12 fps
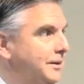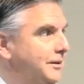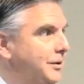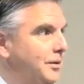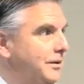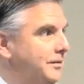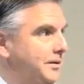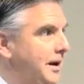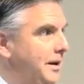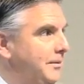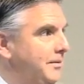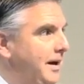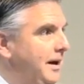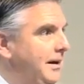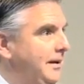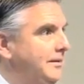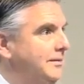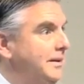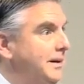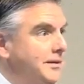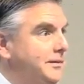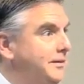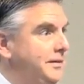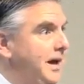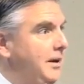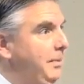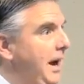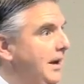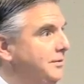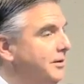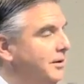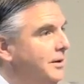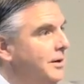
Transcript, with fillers: doing the same thing. It's the same pastor.